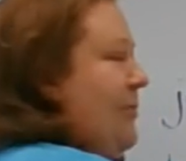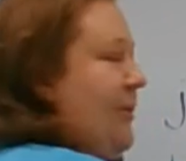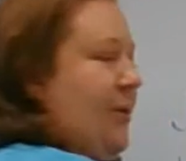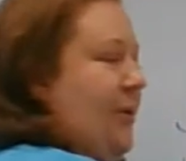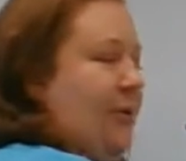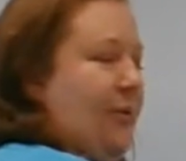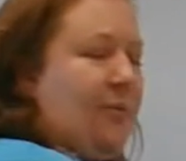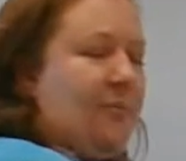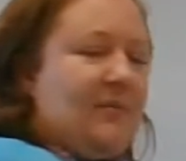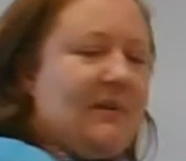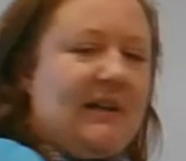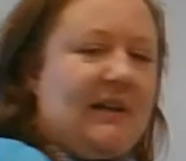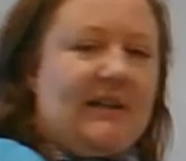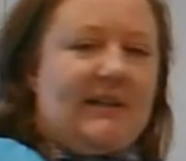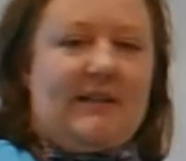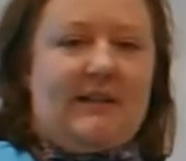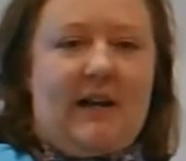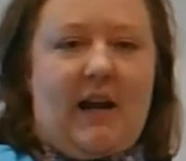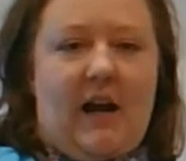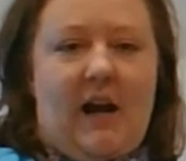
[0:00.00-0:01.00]
Boom,
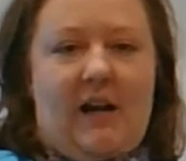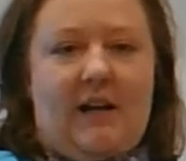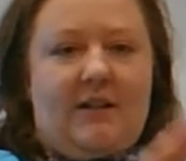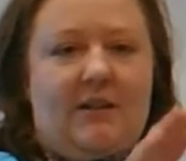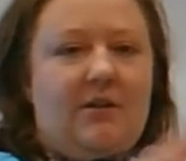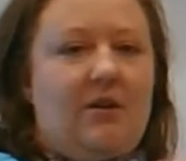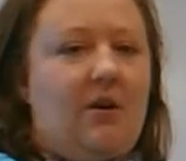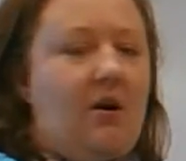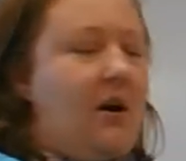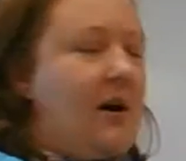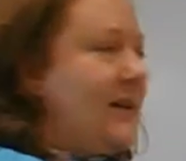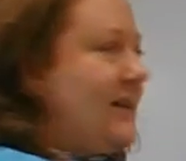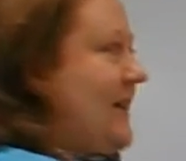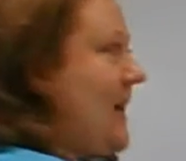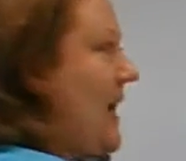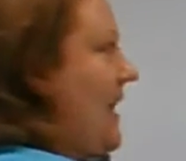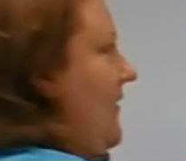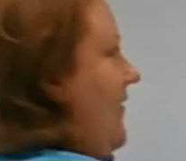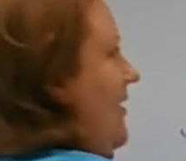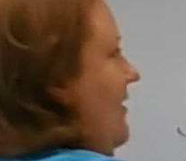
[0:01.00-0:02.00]
it's dead, it's gone, it's
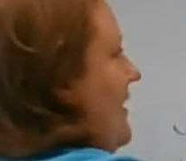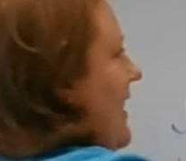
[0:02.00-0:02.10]
out of our